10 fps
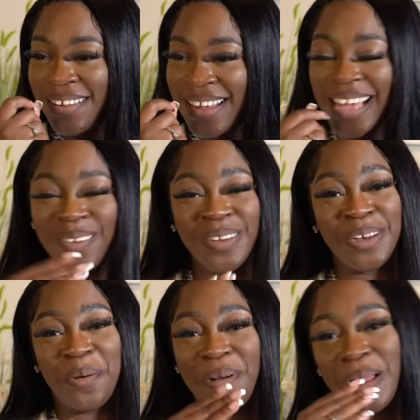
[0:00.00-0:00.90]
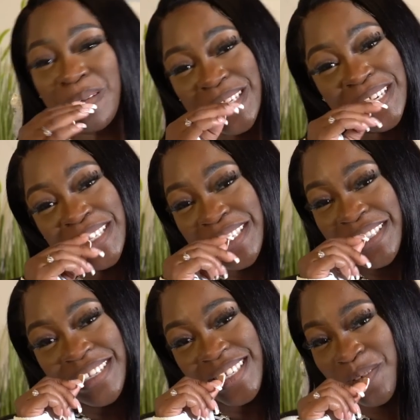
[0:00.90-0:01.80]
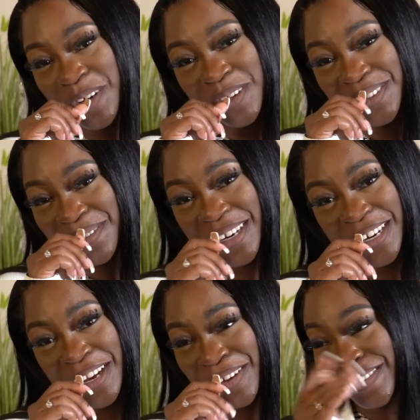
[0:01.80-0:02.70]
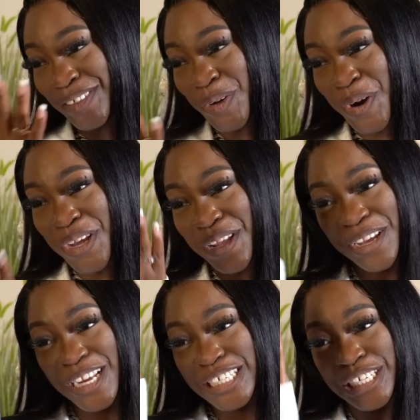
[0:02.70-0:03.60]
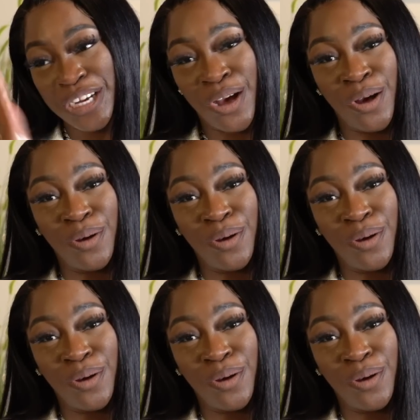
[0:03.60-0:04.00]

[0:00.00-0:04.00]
I don't need no problems in this rehearsal right now. Jordan, here she go.